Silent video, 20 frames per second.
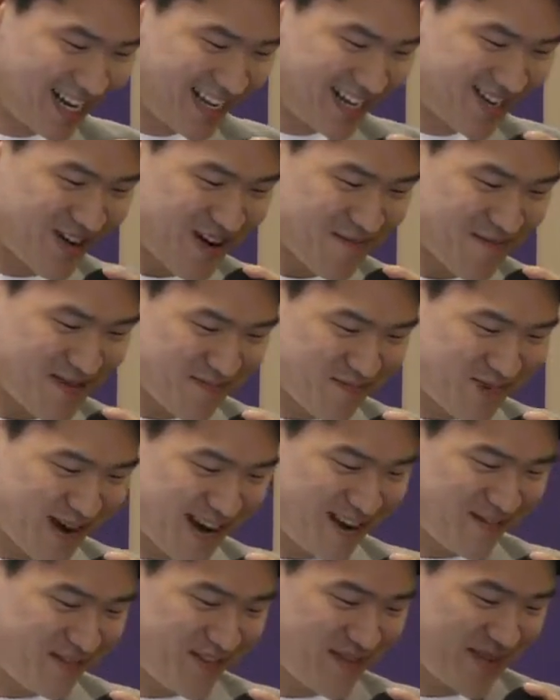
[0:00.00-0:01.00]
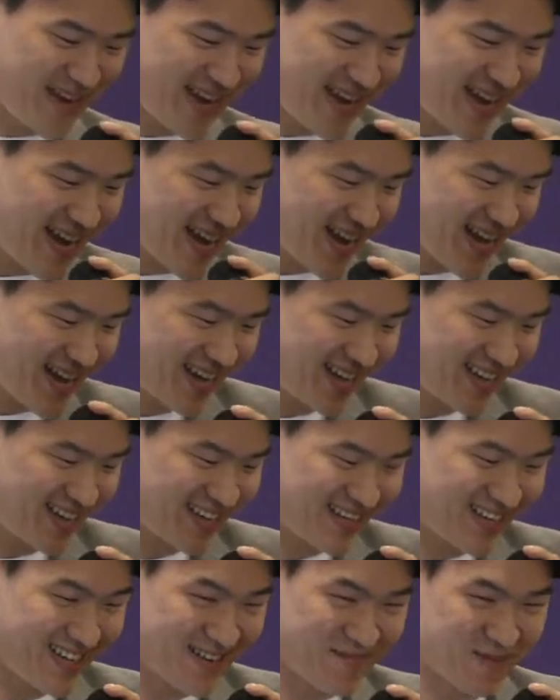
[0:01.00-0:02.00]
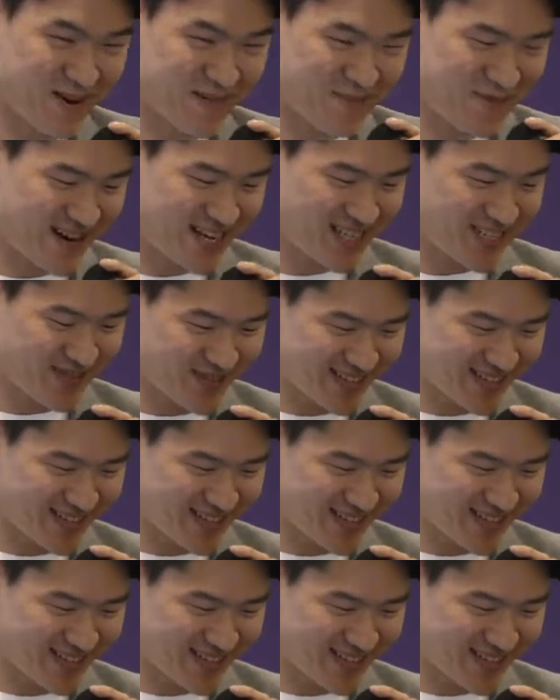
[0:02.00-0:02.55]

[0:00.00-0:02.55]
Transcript: who have been praying for me in preparation